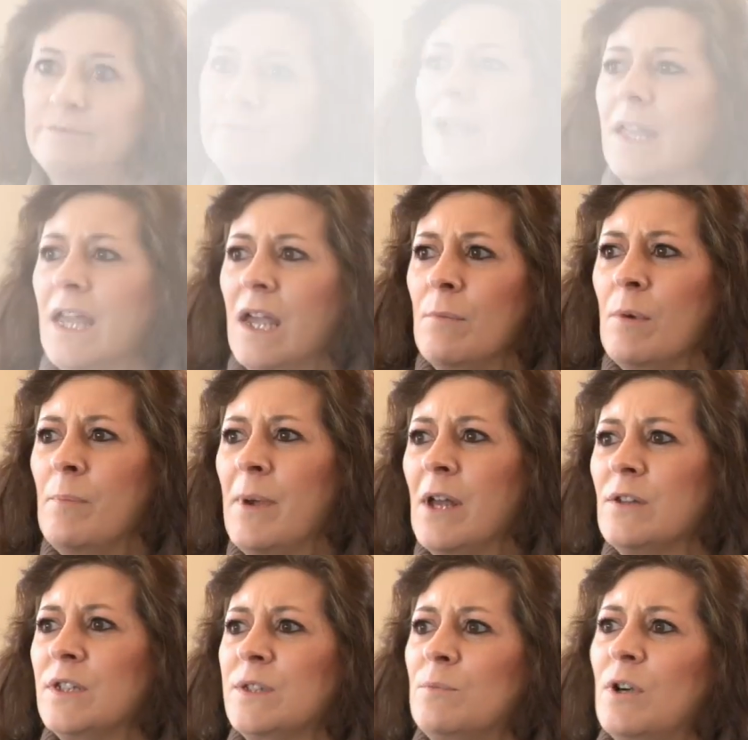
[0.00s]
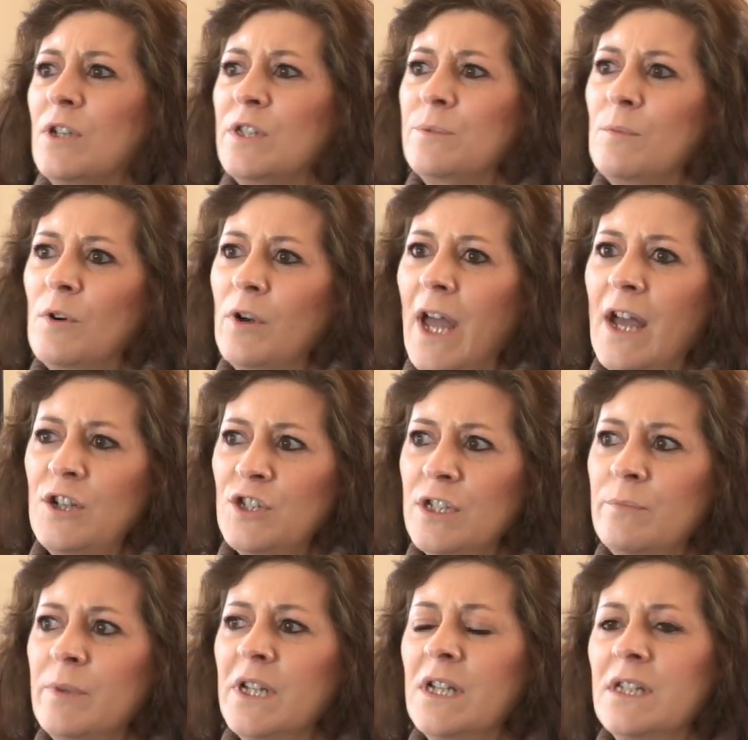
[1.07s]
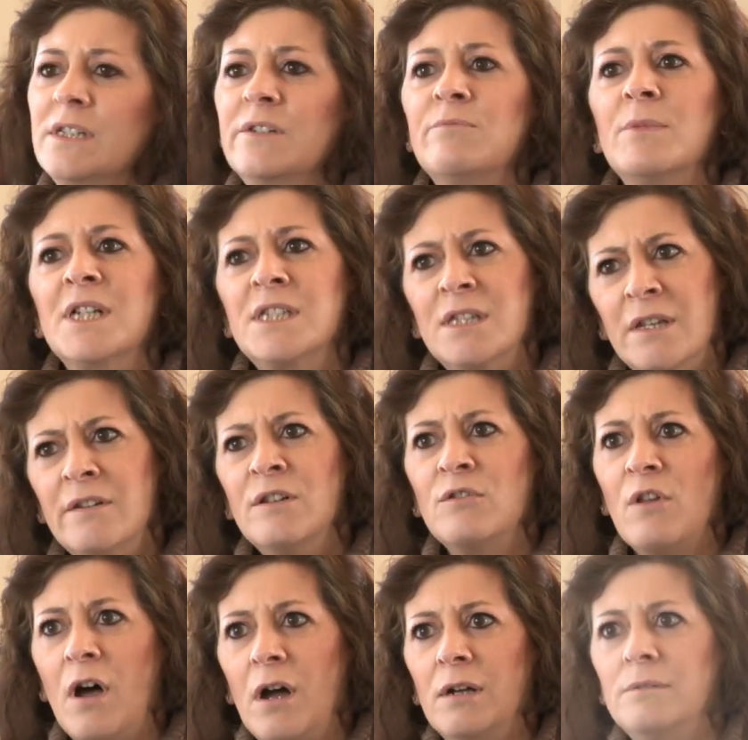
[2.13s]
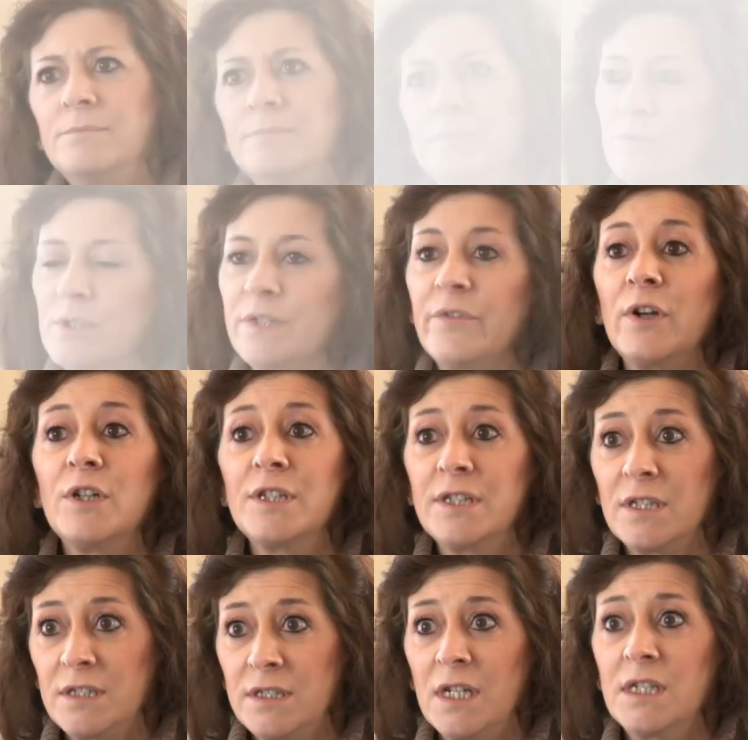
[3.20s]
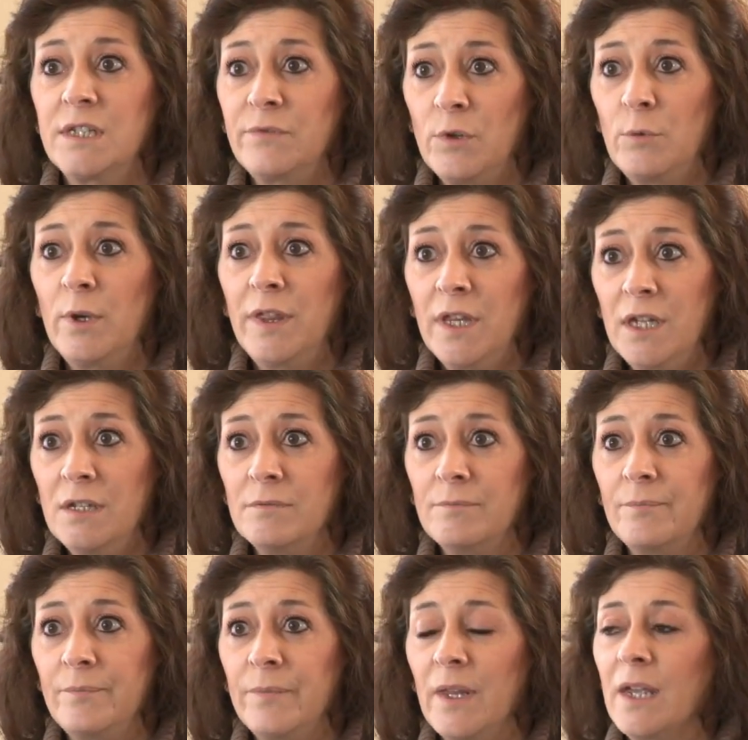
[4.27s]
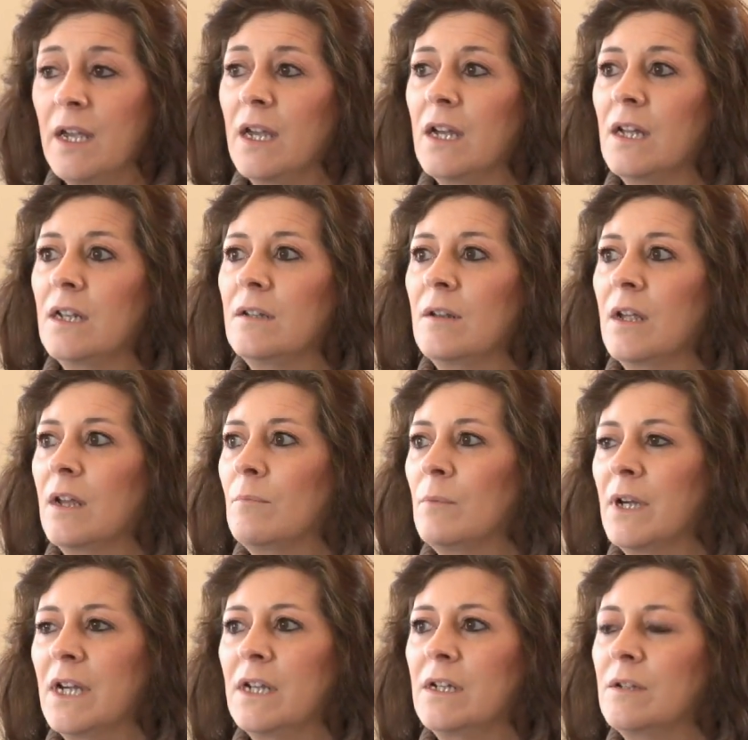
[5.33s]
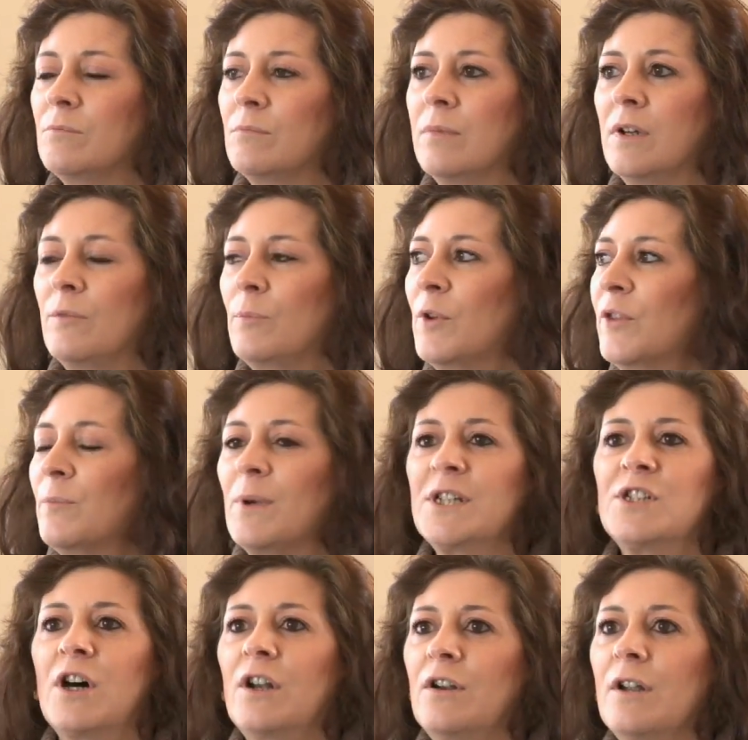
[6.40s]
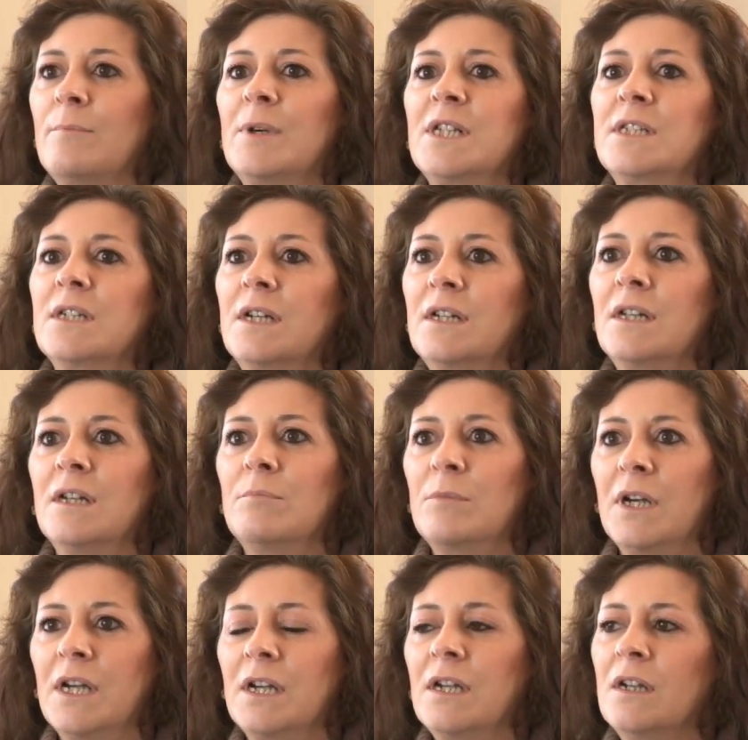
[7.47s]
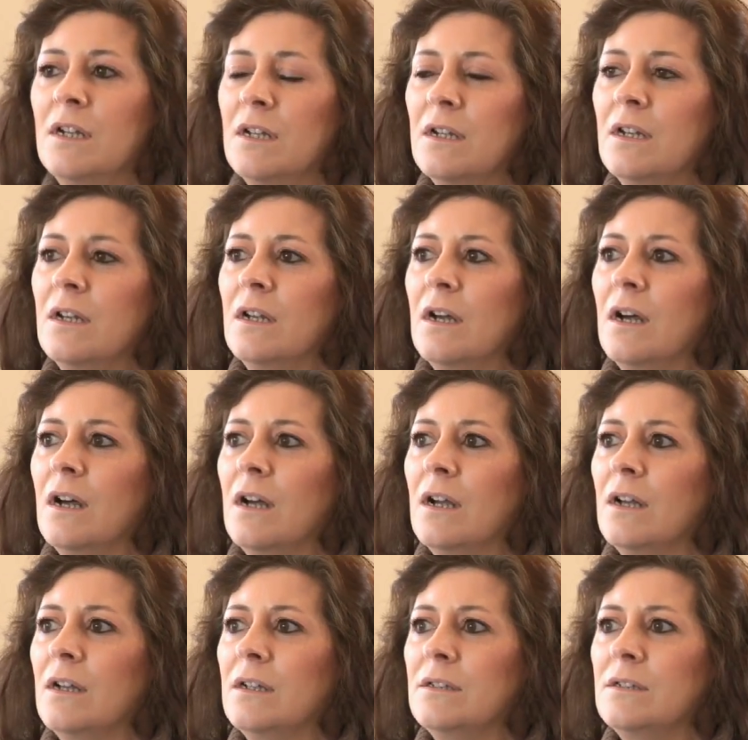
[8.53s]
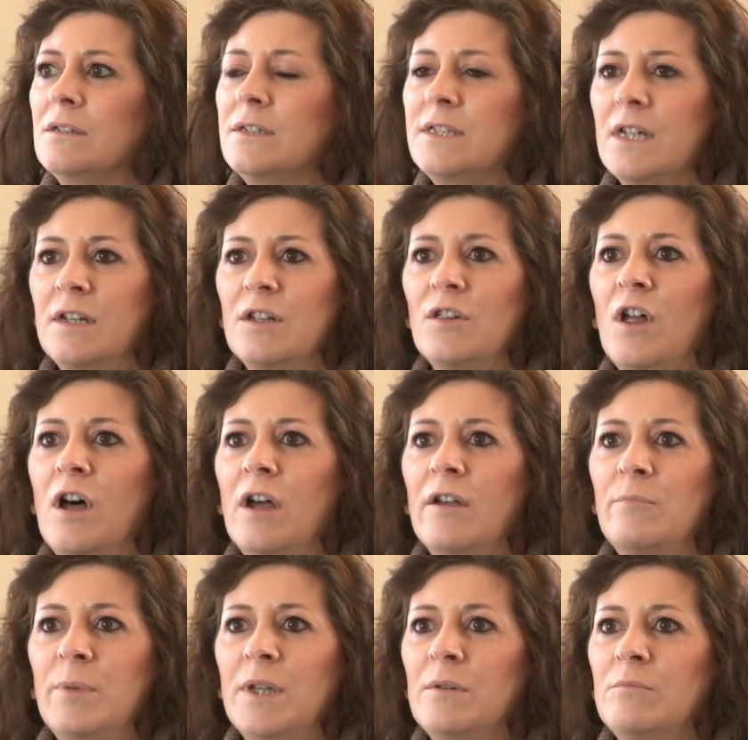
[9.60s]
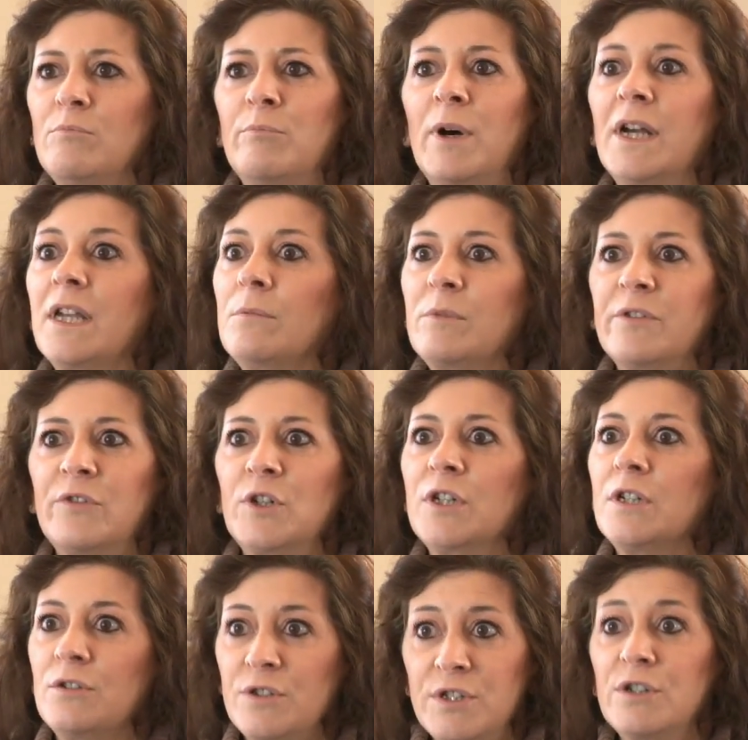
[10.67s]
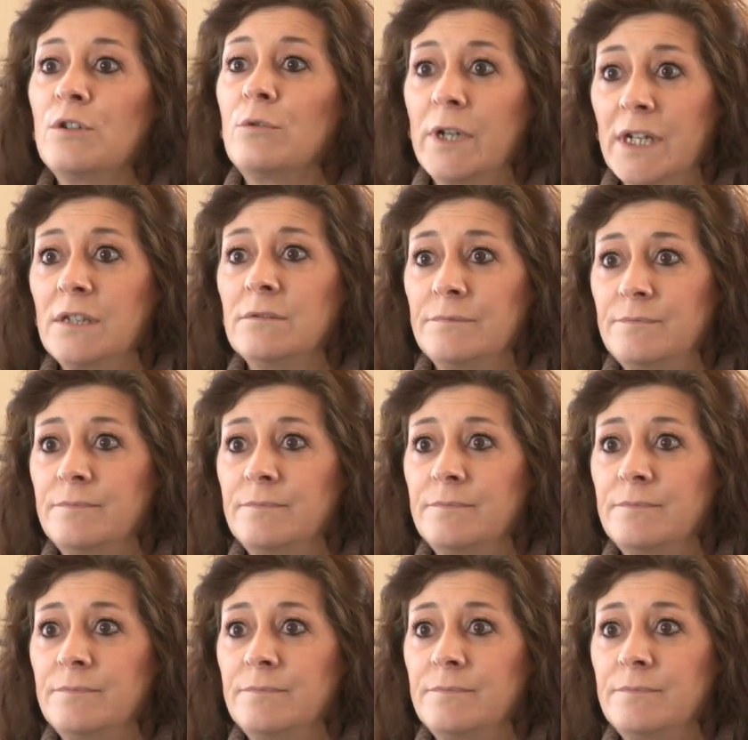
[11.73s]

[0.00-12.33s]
I came about Smart Smoke actually because of my son-in-law. He was very successful with it, and my, well, both my daughter and my son and my uh, son-in-law have been bugging me for years to quit.